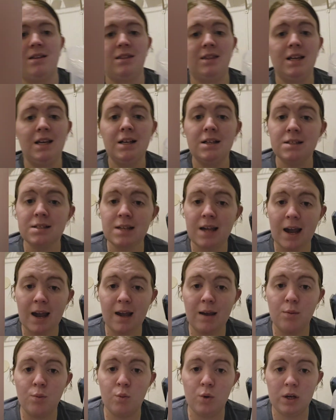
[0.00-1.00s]
These
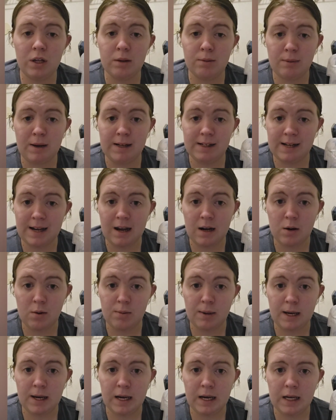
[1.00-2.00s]
came with my tackle
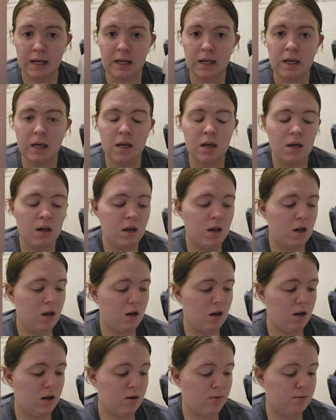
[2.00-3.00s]
bag.
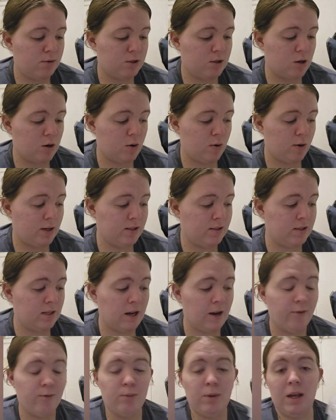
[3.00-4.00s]
So it
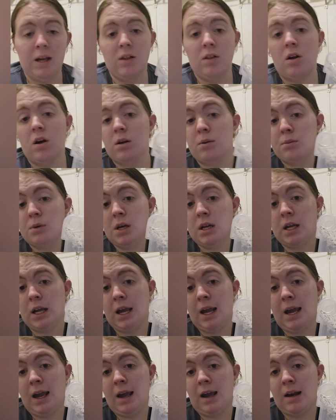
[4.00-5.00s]
saved me a lot of
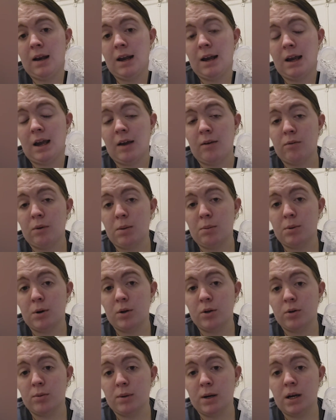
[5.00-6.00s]
money, and I gave my
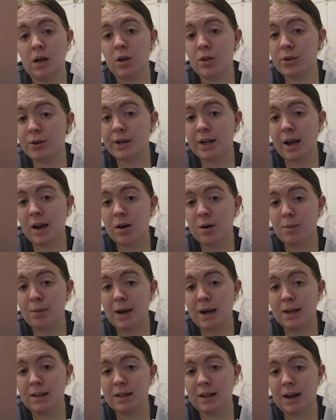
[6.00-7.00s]
brother my other tackle
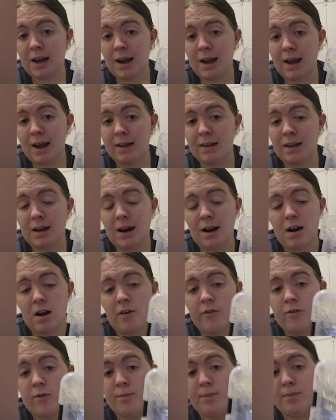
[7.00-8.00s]
bag that I had that I
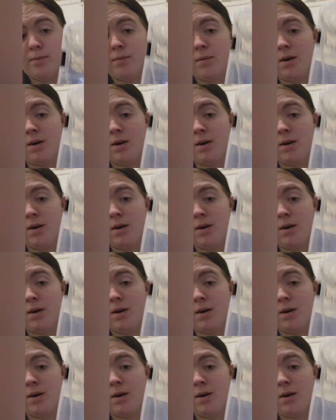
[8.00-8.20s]
got from